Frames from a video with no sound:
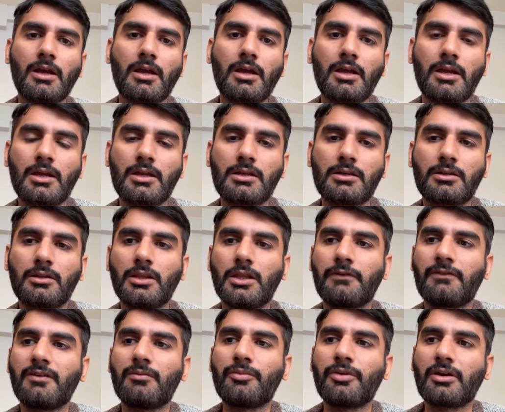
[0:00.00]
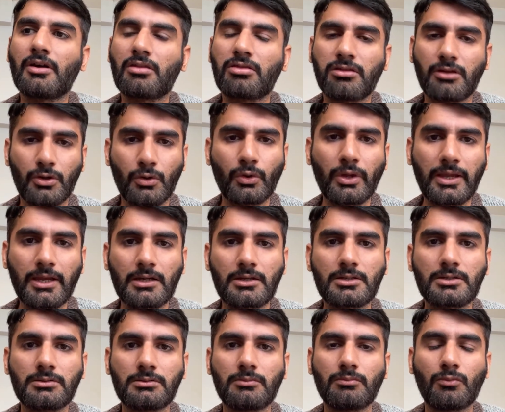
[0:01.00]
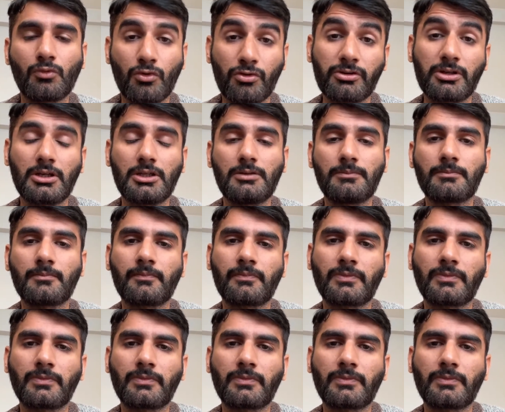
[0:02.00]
and there will be a surrogate mostly.